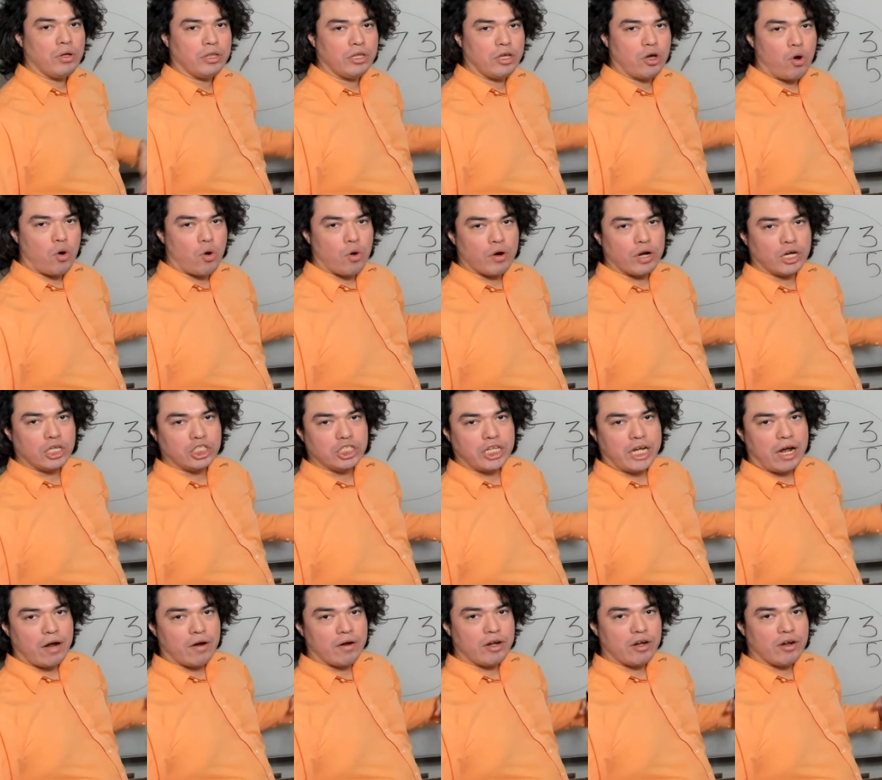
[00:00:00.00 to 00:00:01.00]
the orange
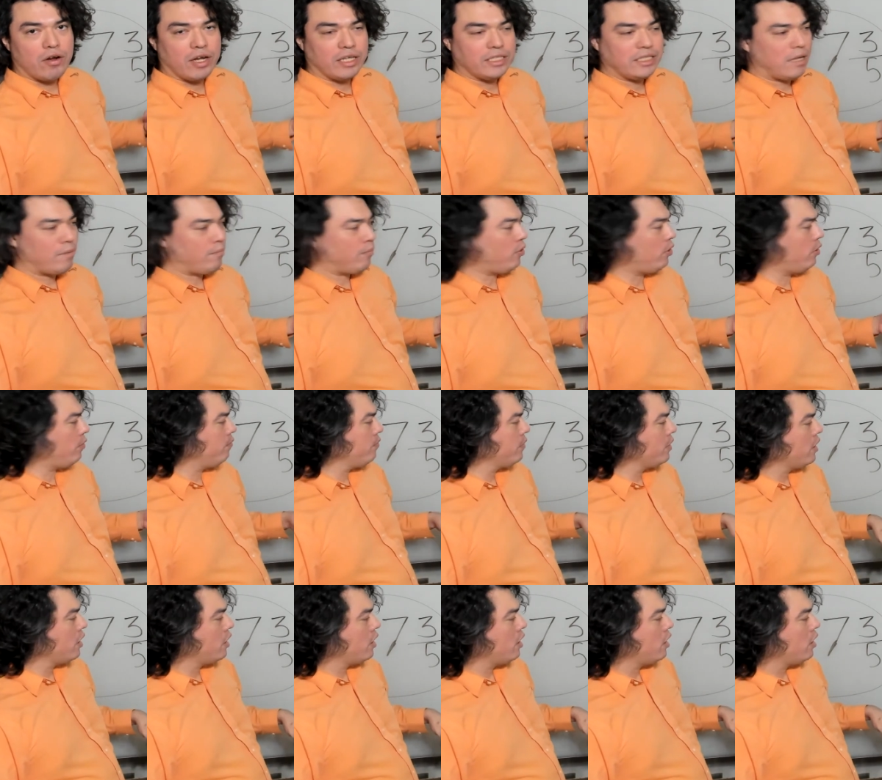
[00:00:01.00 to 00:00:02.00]
carrier example.
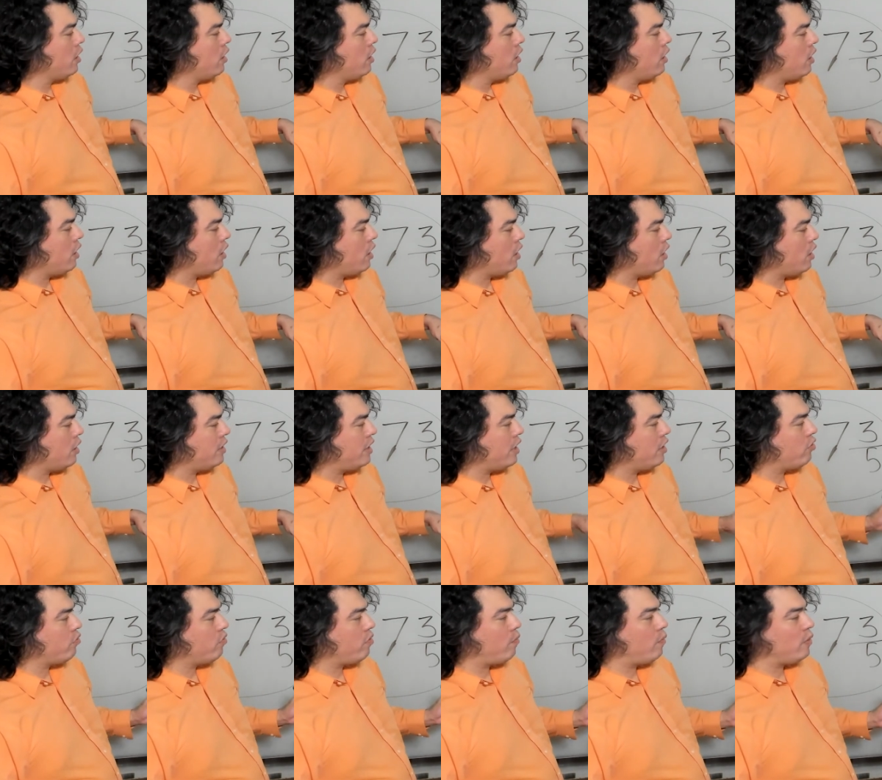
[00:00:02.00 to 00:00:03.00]
They
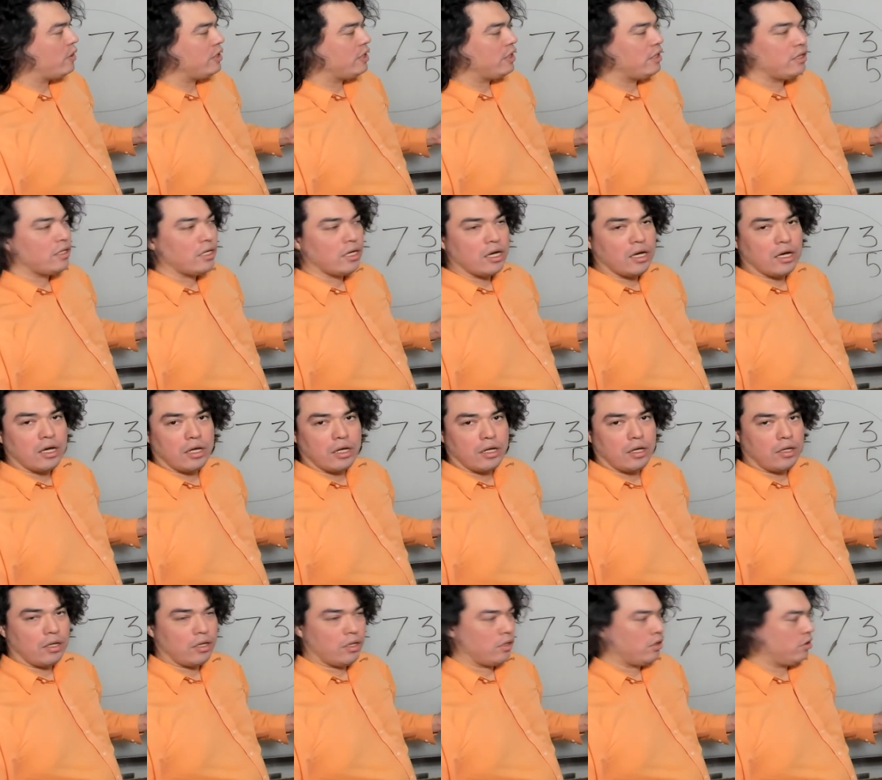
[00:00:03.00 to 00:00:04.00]
could represent the